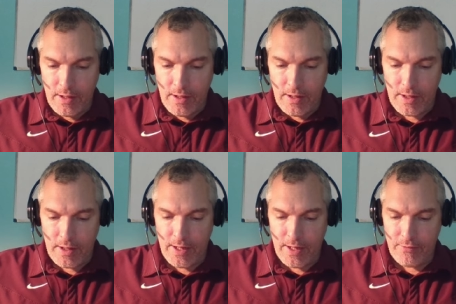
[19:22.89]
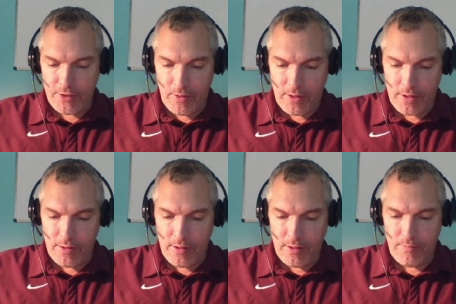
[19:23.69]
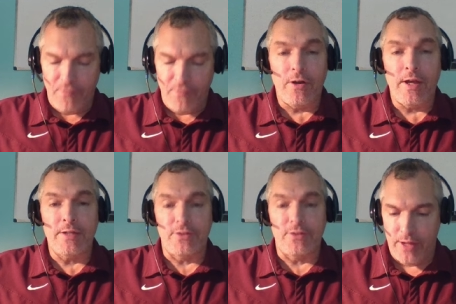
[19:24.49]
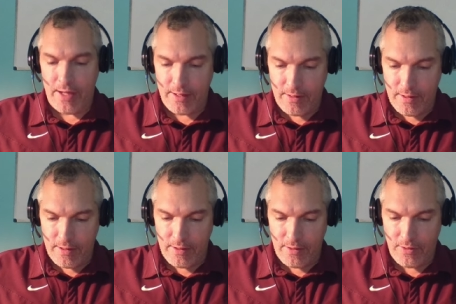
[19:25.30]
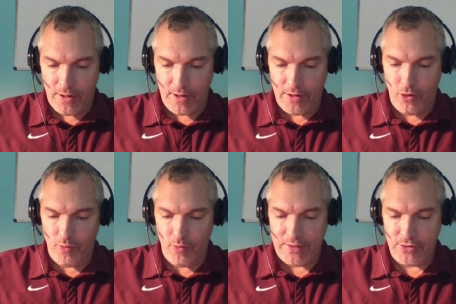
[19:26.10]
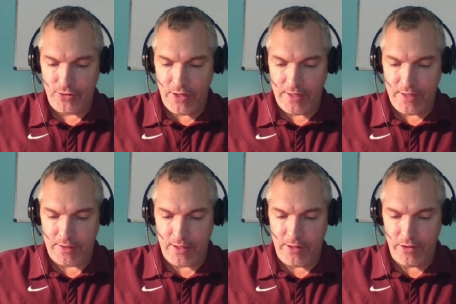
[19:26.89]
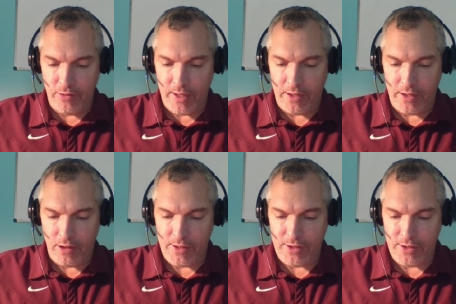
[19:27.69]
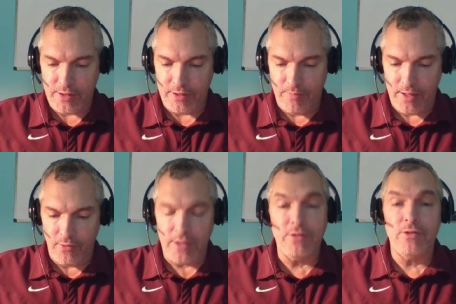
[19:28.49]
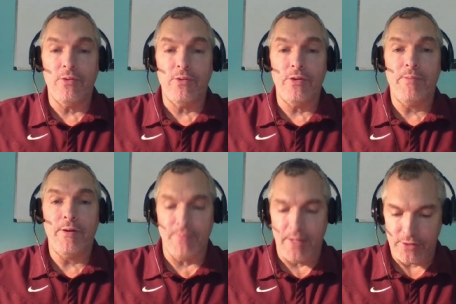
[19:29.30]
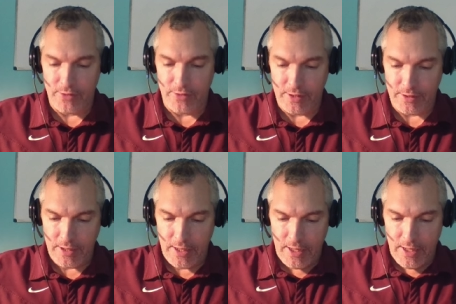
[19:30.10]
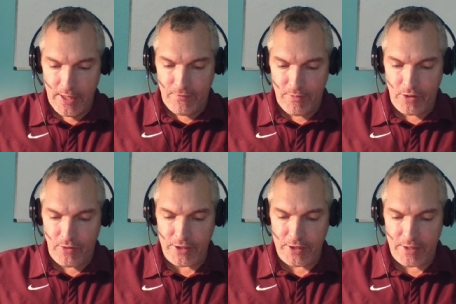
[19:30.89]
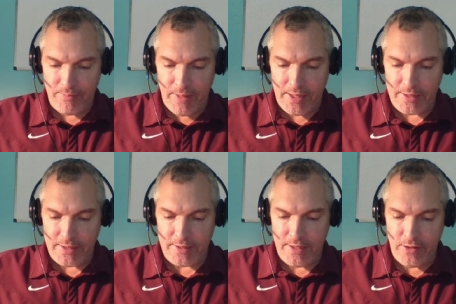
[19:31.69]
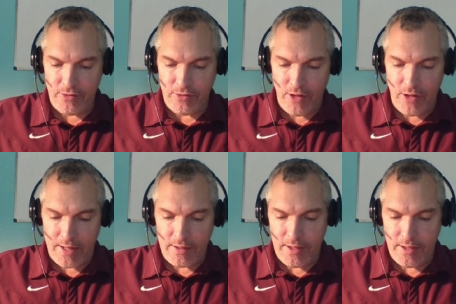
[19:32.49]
And then I respond, before I answer that, there are no misters necessary. You may call me Jason. By the way, do you know what a postmaster is? From your question, my guess is that you do not.